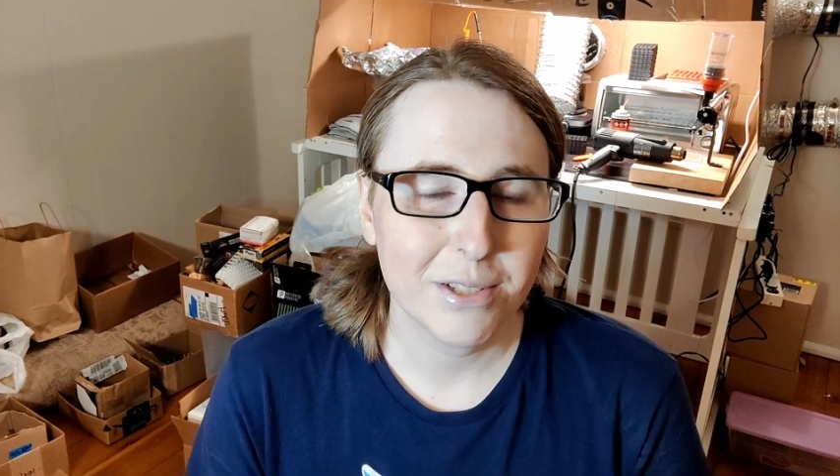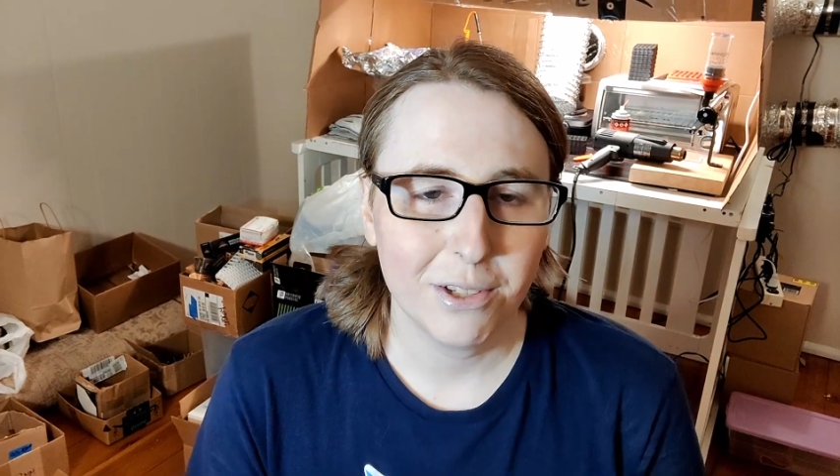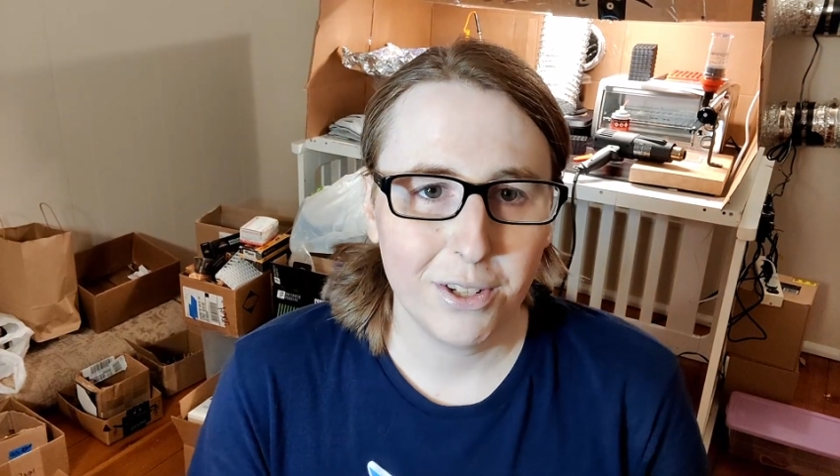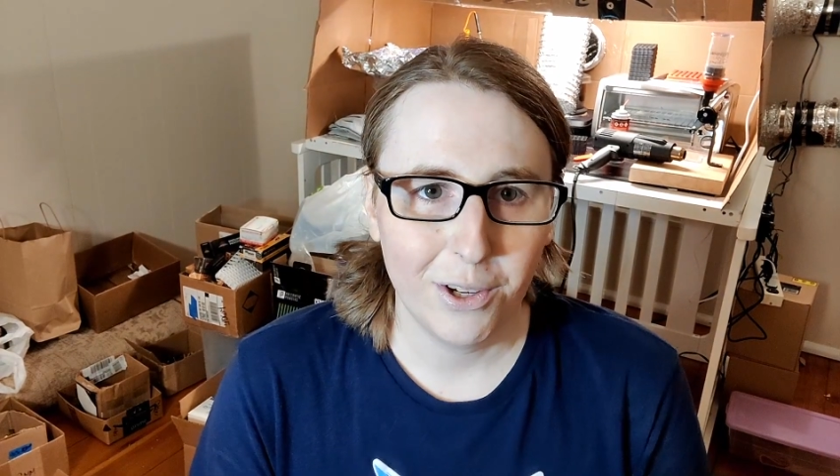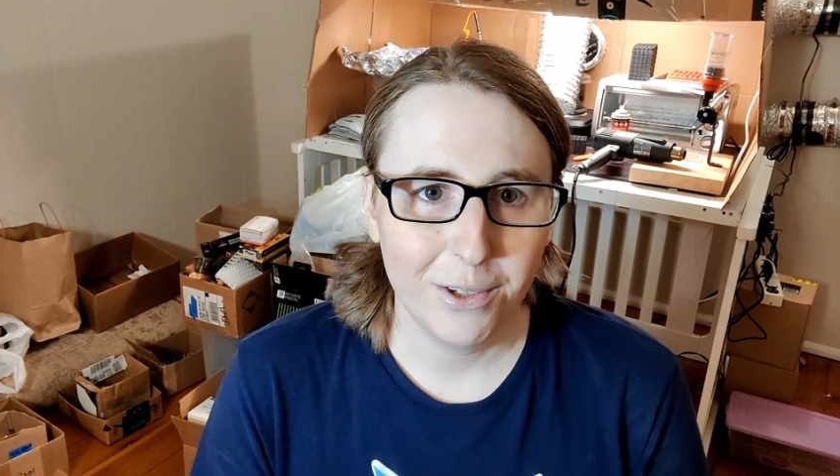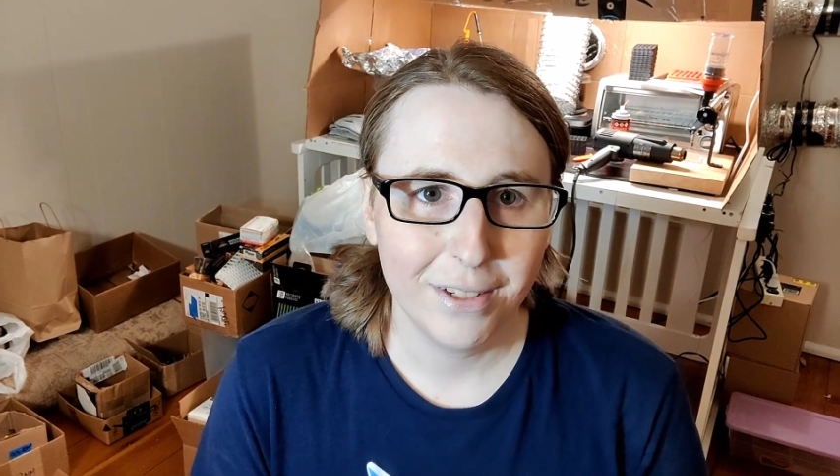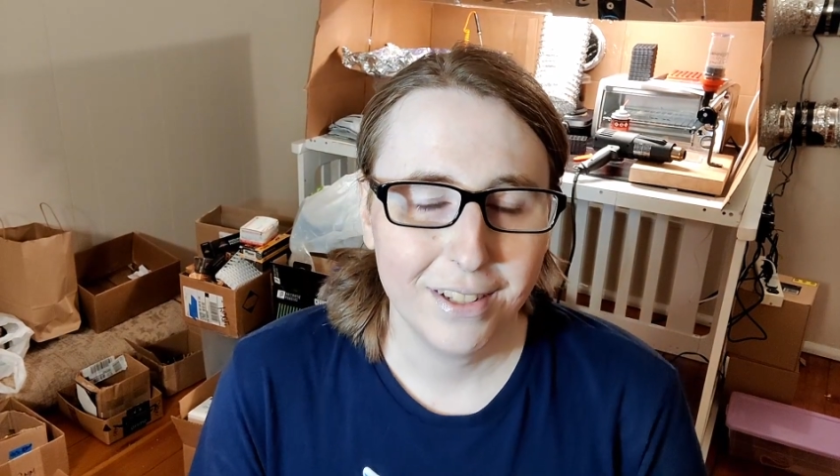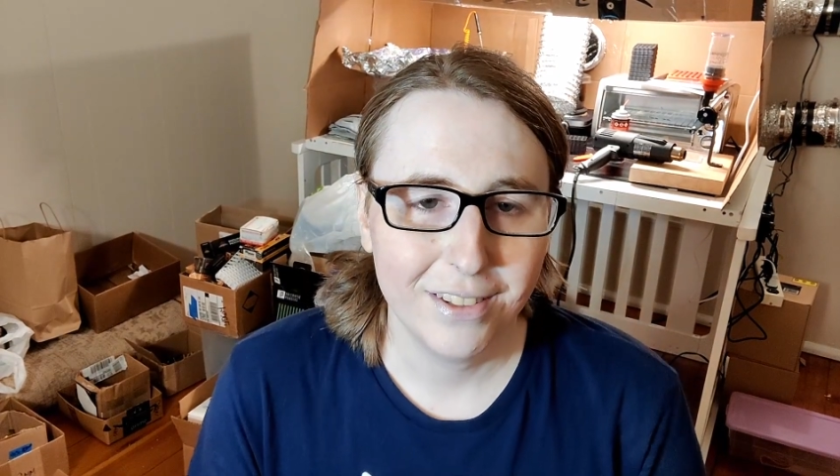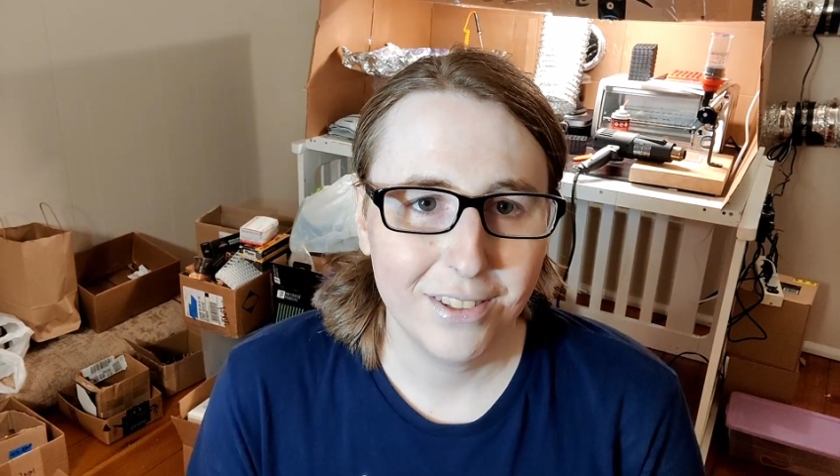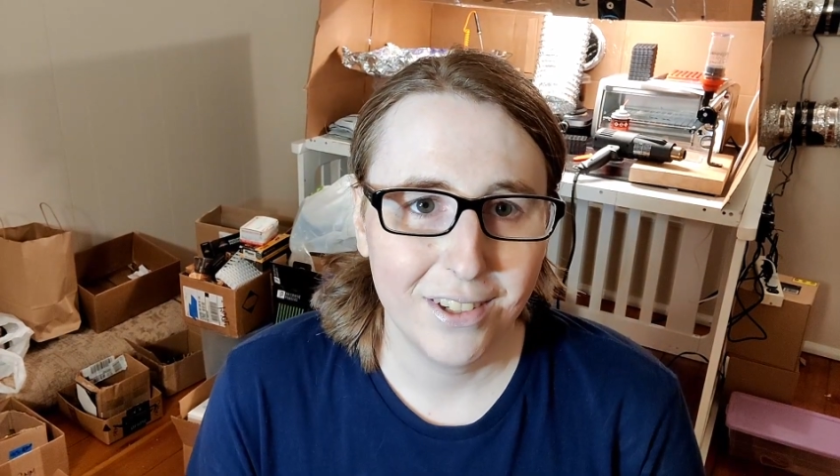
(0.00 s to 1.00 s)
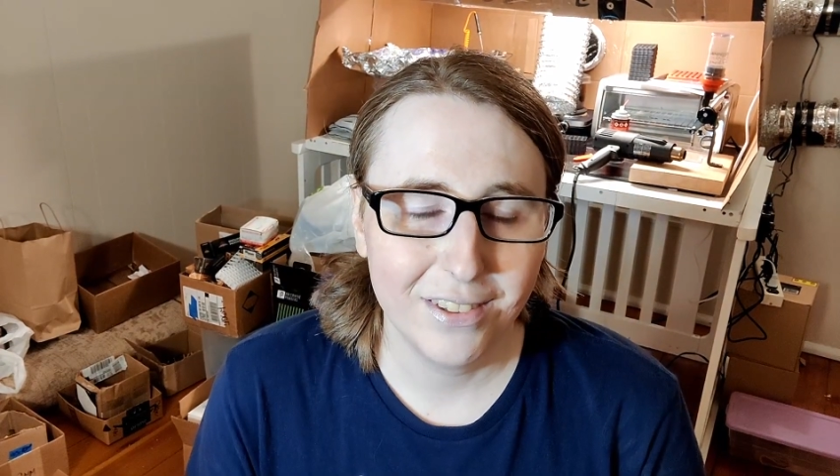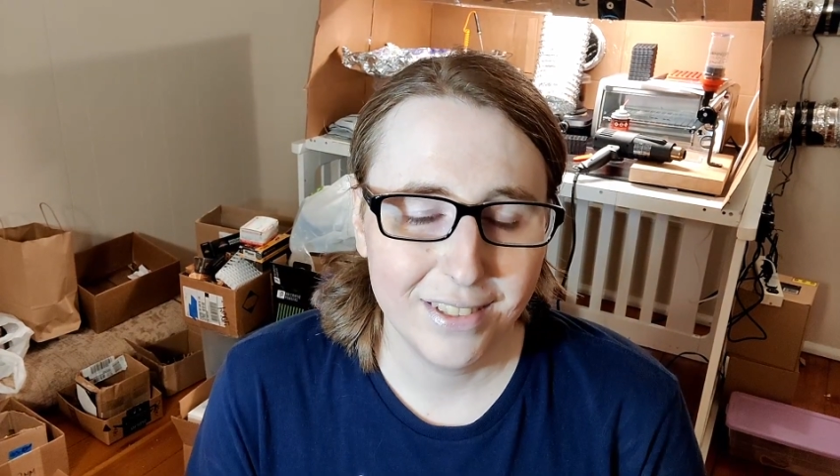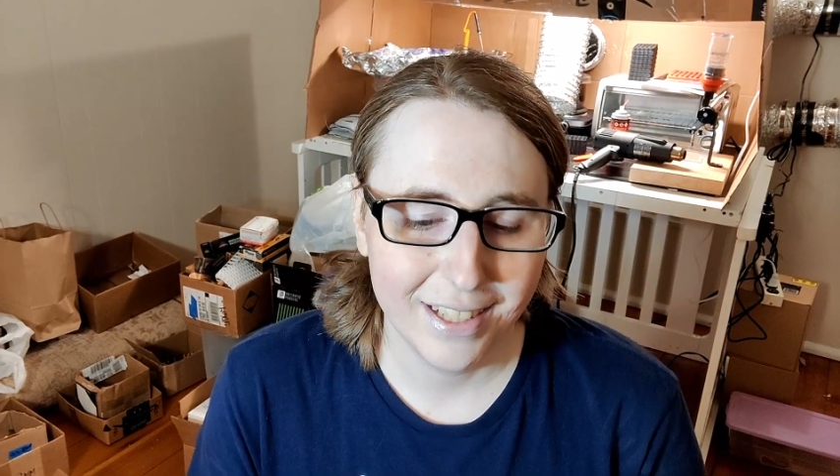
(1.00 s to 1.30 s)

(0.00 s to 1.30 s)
so don't don't